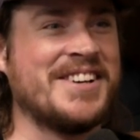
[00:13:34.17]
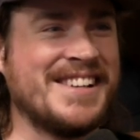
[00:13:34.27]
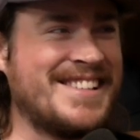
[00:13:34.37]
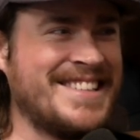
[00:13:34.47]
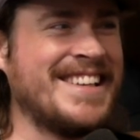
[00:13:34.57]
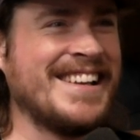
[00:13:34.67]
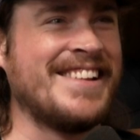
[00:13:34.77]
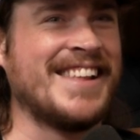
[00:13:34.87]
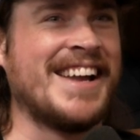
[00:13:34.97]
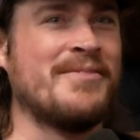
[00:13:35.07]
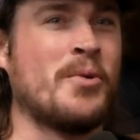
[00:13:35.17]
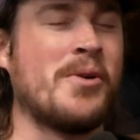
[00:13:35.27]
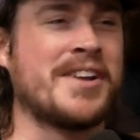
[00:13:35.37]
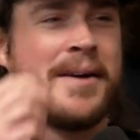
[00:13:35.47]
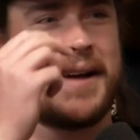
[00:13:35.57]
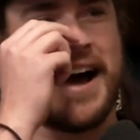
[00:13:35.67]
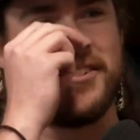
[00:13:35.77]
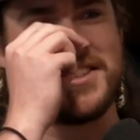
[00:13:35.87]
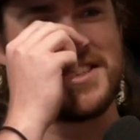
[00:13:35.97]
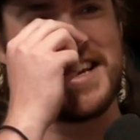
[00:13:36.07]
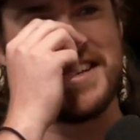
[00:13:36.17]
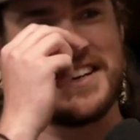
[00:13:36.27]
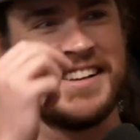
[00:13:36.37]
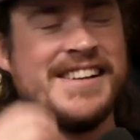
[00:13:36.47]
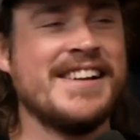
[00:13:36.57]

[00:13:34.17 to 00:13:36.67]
And then woke up hours later,